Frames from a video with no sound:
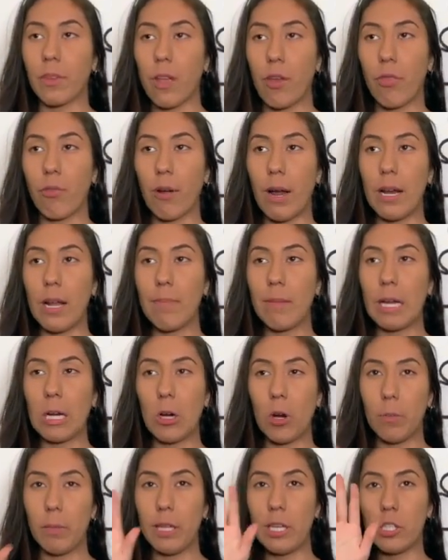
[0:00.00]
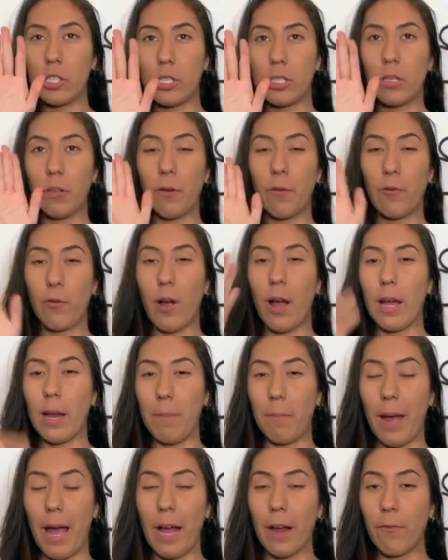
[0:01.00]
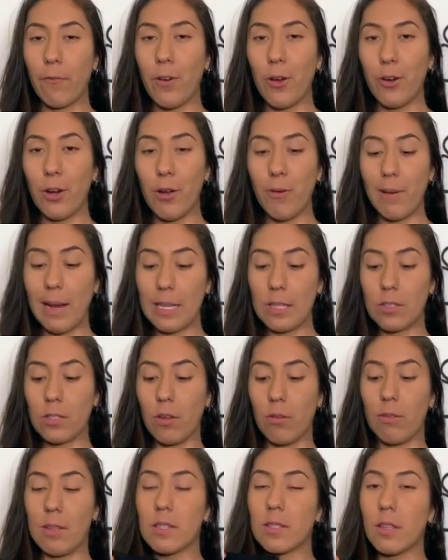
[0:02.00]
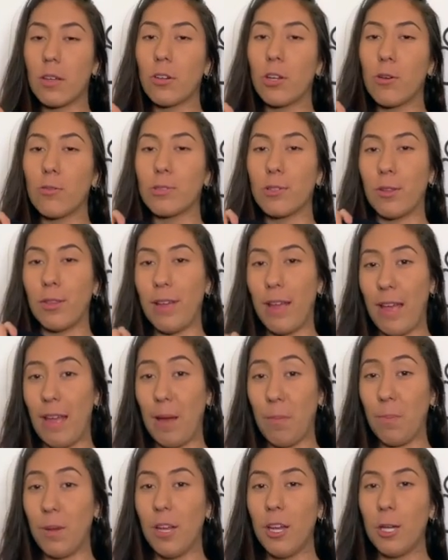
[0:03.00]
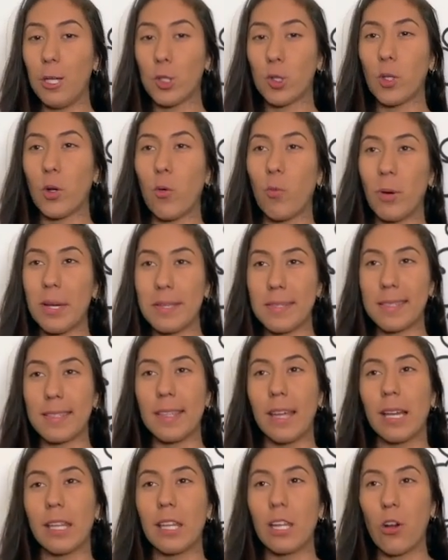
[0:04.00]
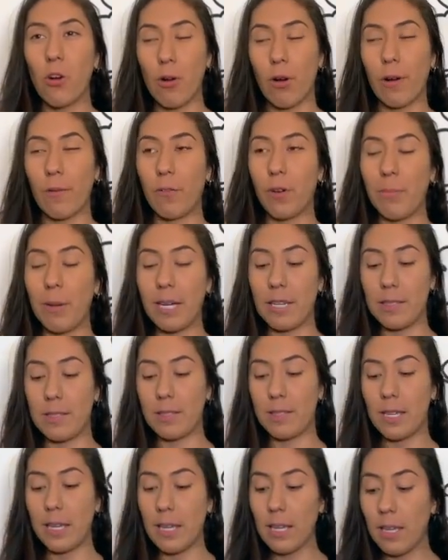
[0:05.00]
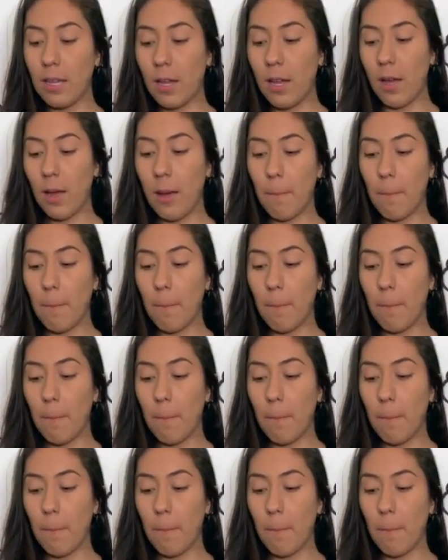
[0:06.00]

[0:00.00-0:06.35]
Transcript: ThredUp, they normally just do a front and back photo, and so this logo is on the hip, so it was slightly hard for me to see,